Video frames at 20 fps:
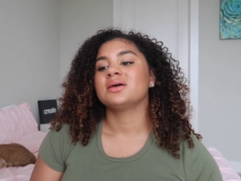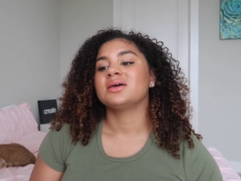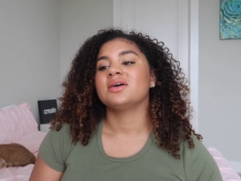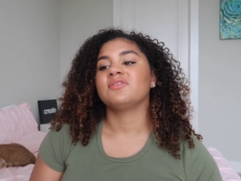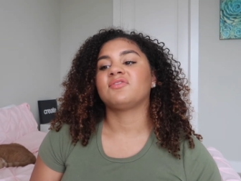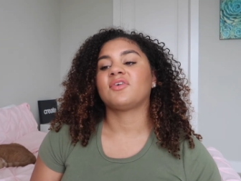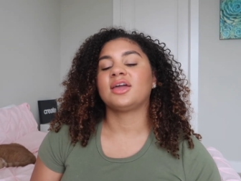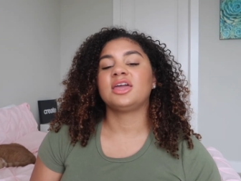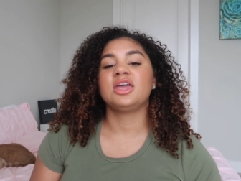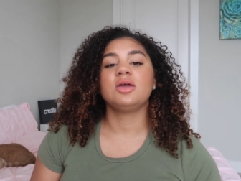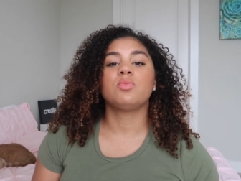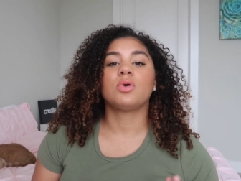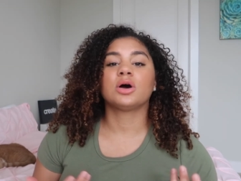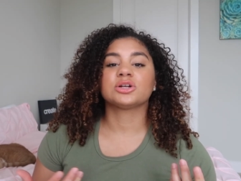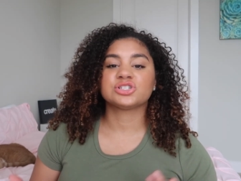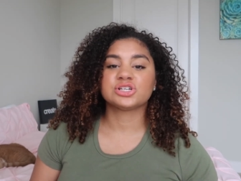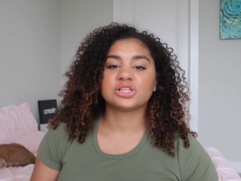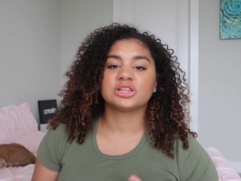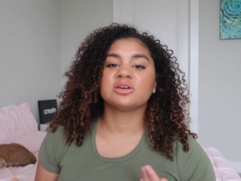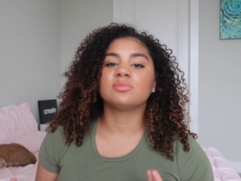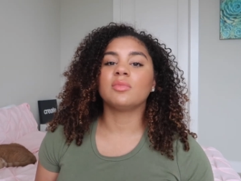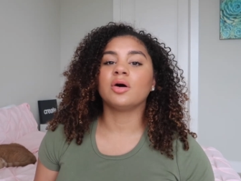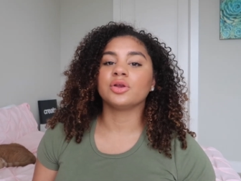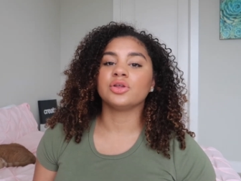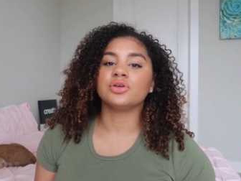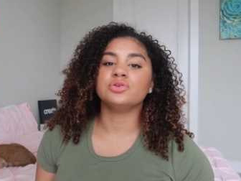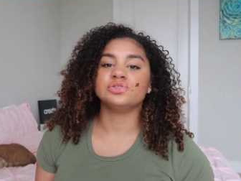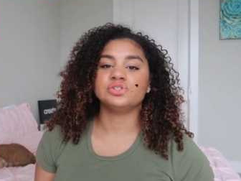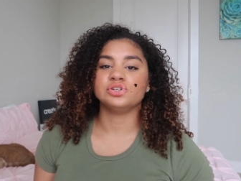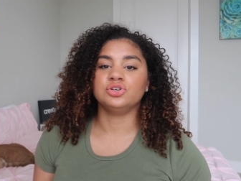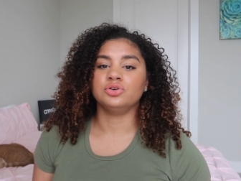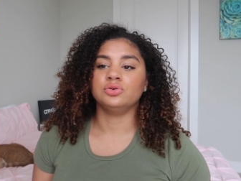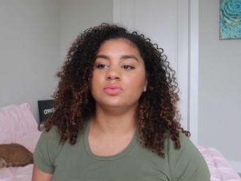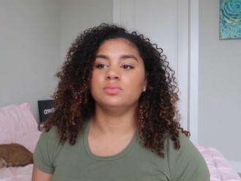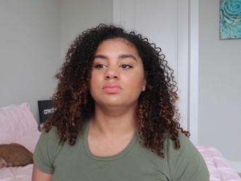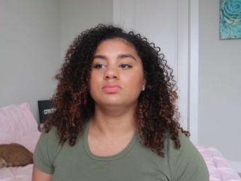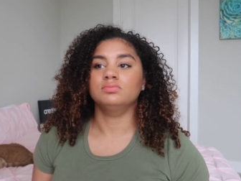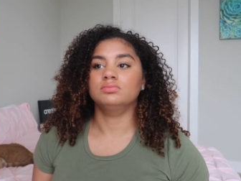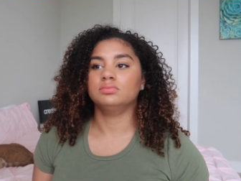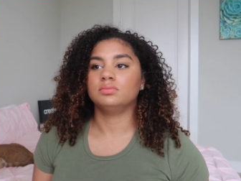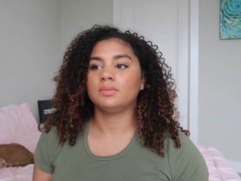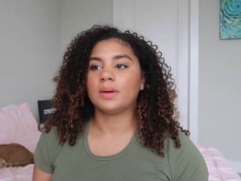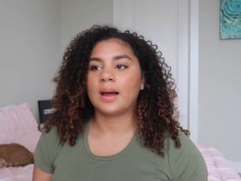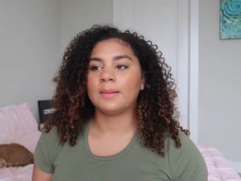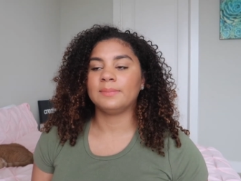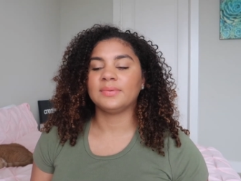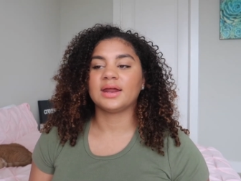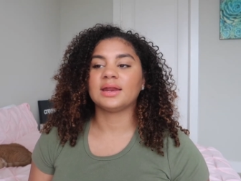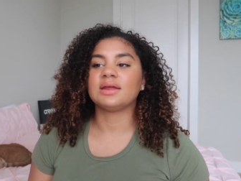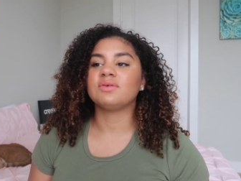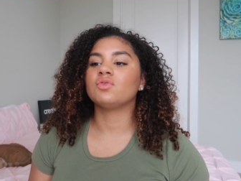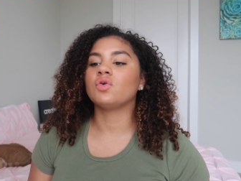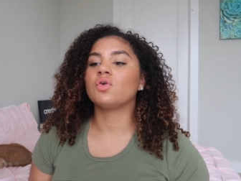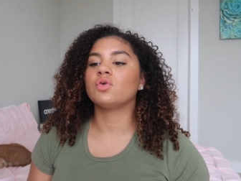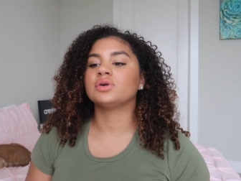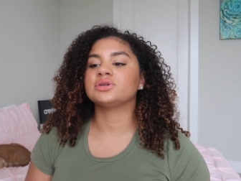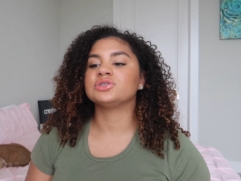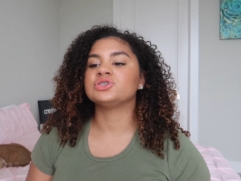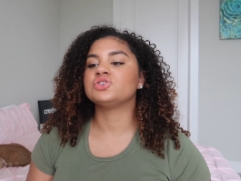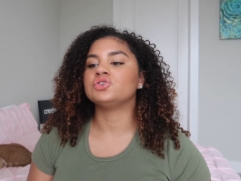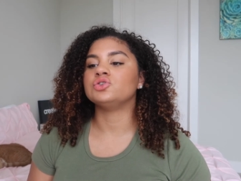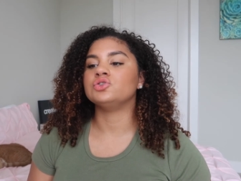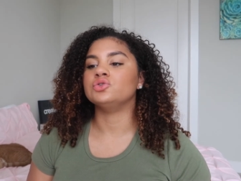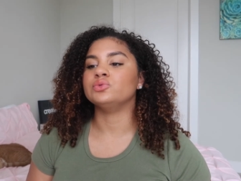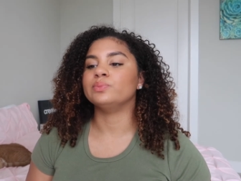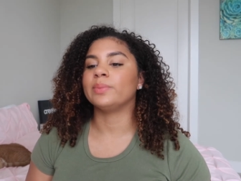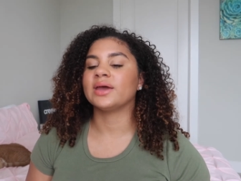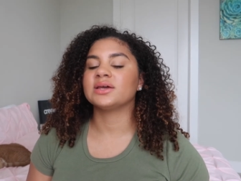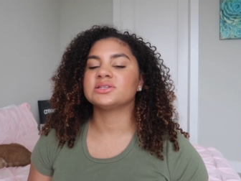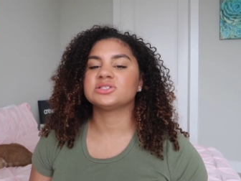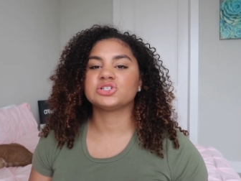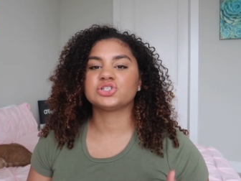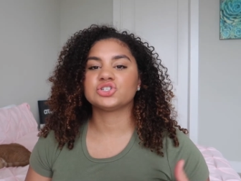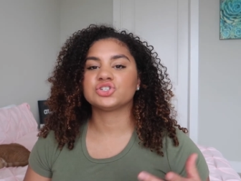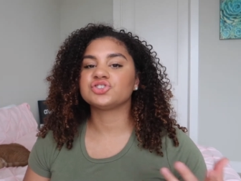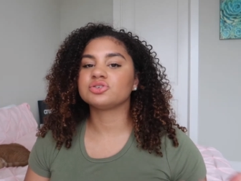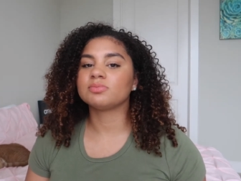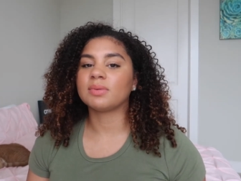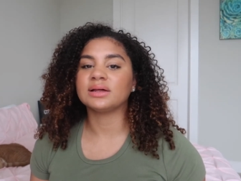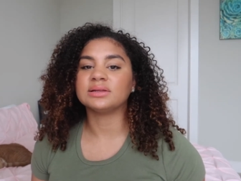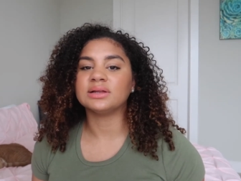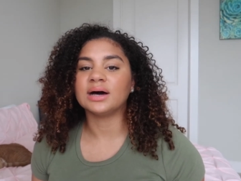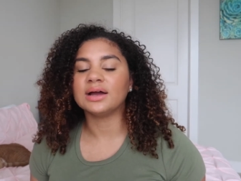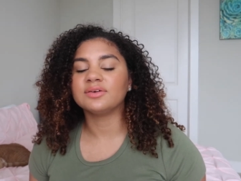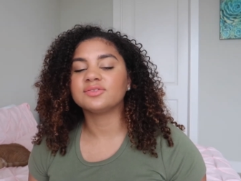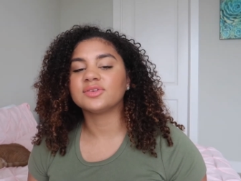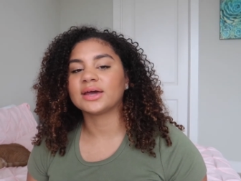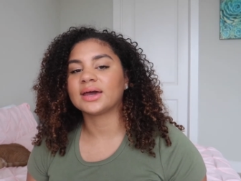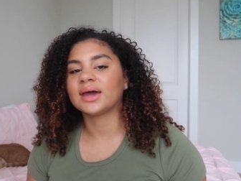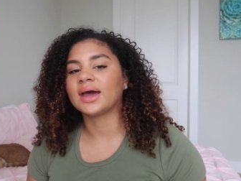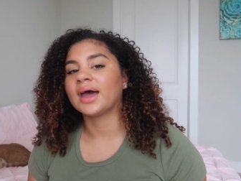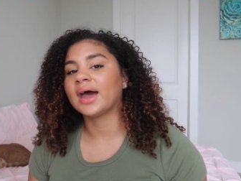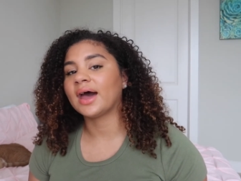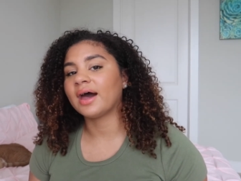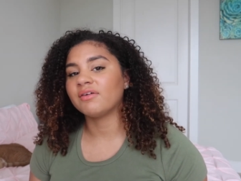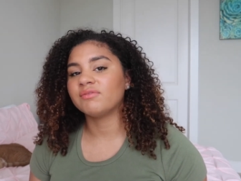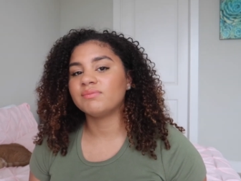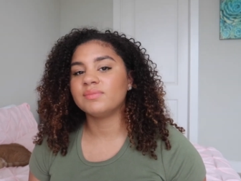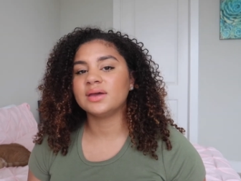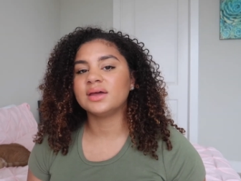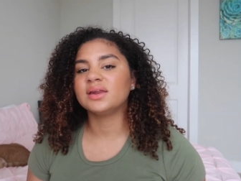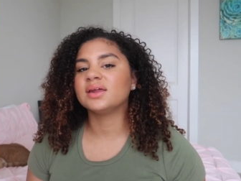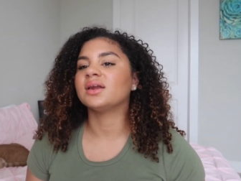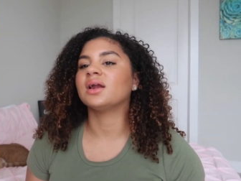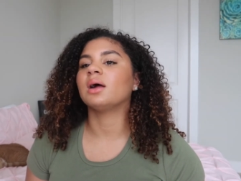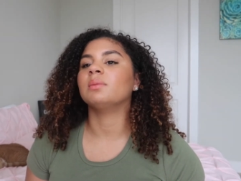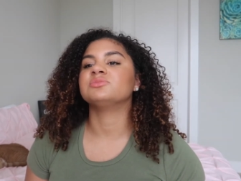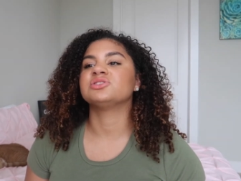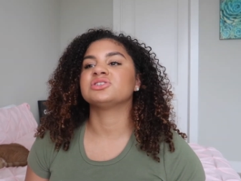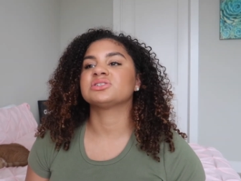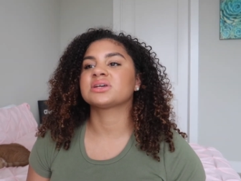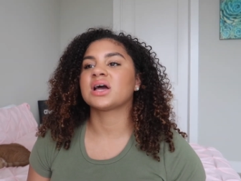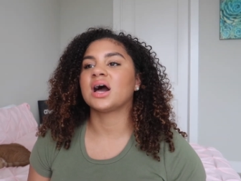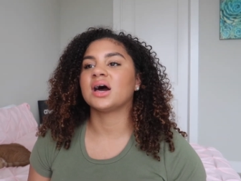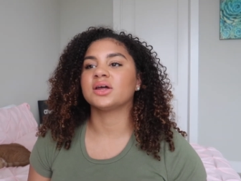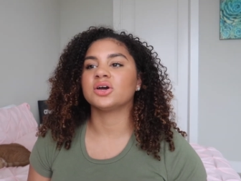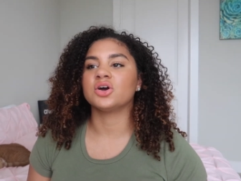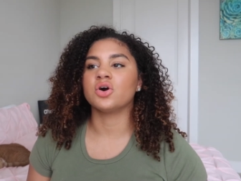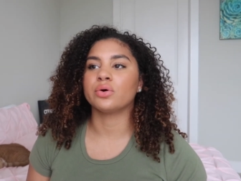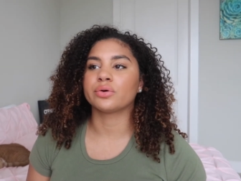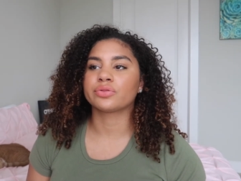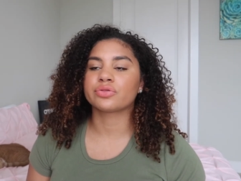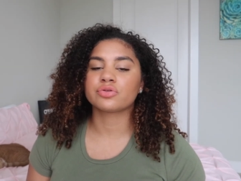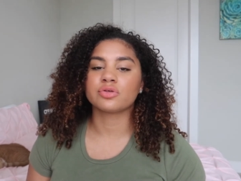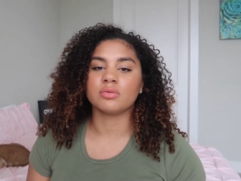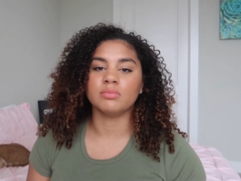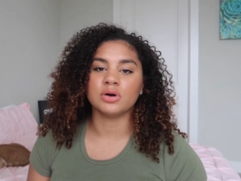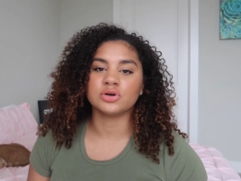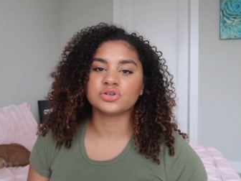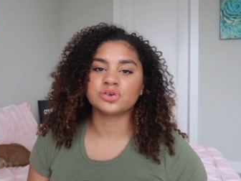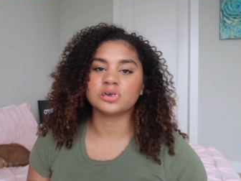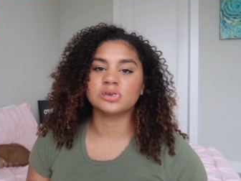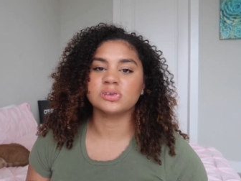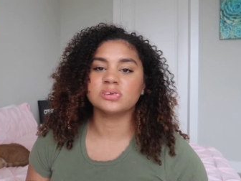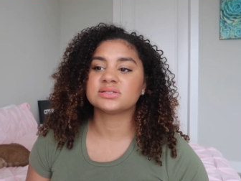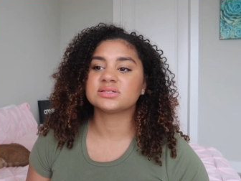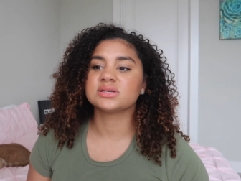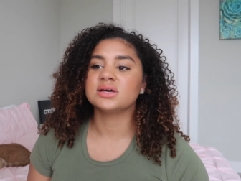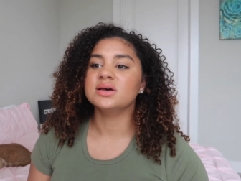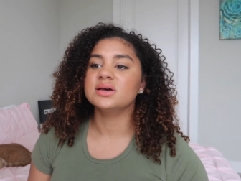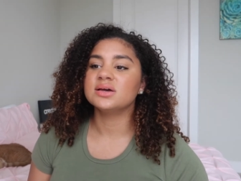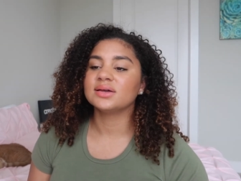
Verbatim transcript: if I keep watching them on YouTube, I'm not even going to pay attention to my life like I have been and I'm just kind of going through the motions.